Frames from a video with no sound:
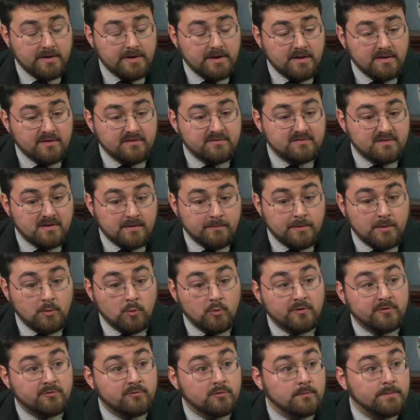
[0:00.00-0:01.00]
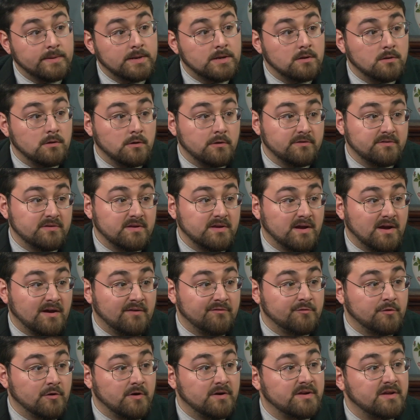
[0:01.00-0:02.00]
exhibit, which will be closing
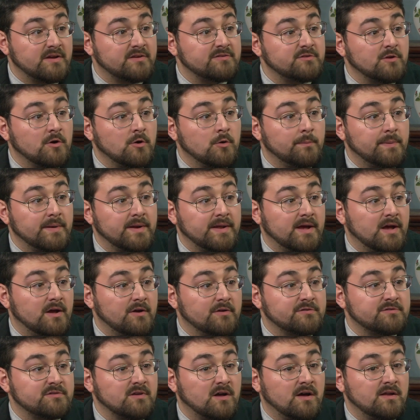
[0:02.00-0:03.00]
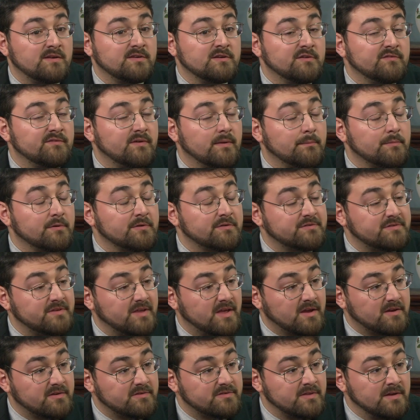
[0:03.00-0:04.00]
after our next open house on November
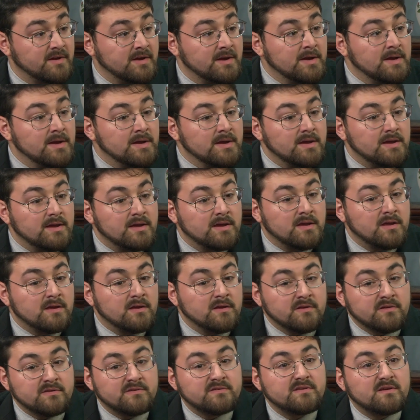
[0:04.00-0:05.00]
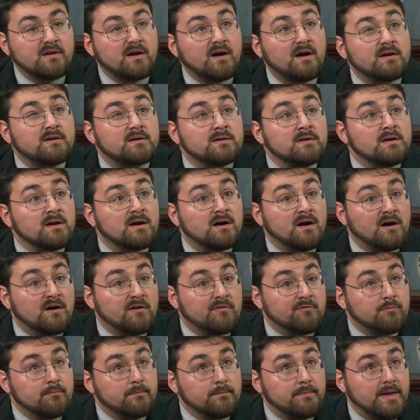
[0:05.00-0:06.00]
6th, is
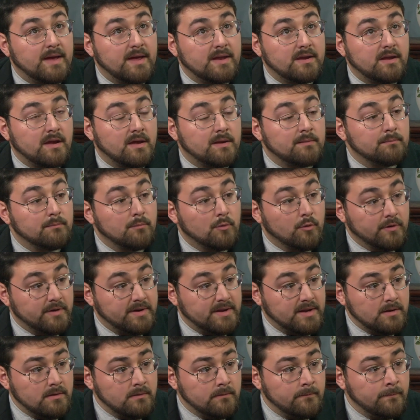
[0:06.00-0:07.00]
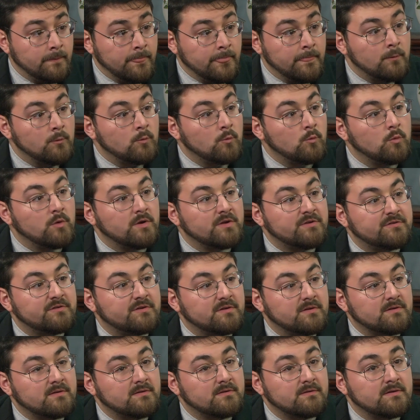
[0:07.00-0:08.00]
of Men and Mourning, which
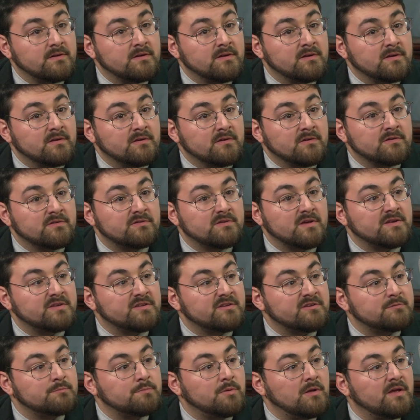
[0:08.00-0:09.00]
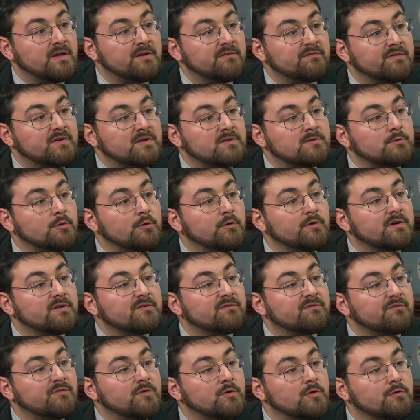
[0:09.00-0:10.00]
is a display of Victorian
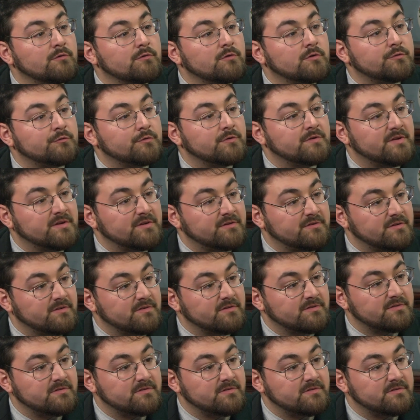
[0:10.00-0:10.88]
funeral traditions,